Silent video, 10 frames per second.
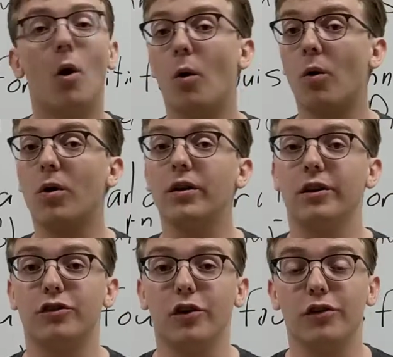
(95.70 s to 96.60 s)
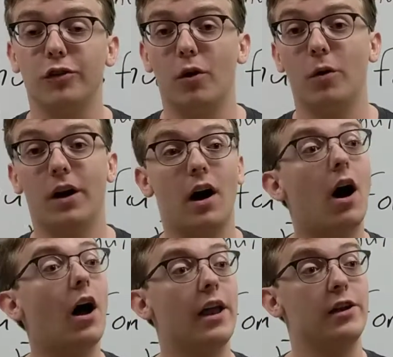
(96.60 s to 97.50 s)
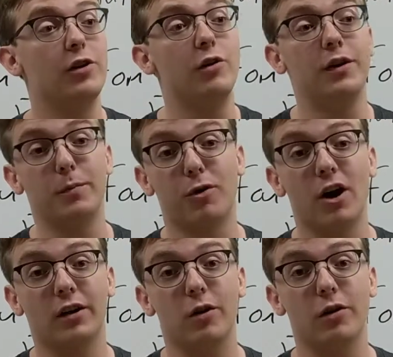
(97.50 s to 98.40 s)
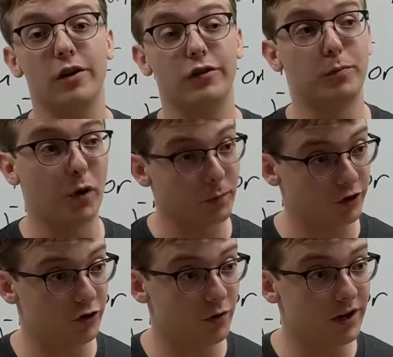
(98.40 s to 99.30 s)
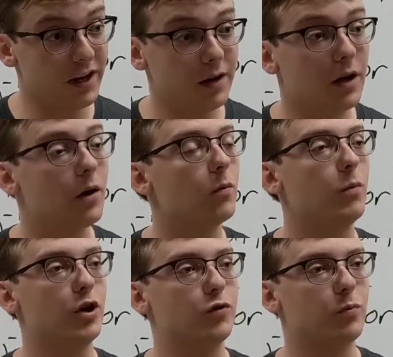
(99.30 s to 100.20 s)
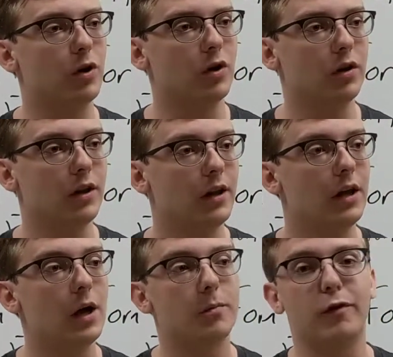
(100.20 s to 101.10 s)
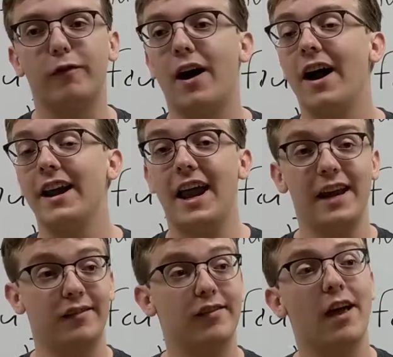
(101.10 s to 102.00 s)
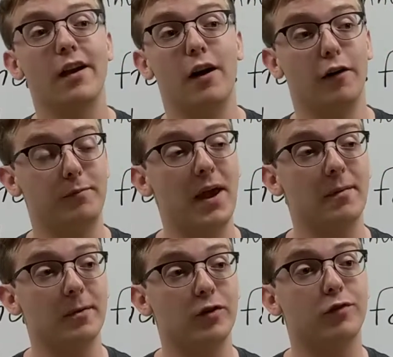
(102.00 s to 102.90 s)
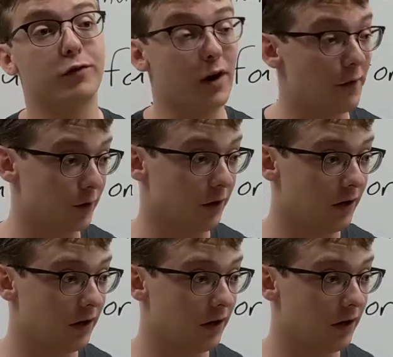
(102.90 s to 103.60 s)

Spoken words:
Or there's also an annuity product known as a perpetuity, which will provide a set of payments forever.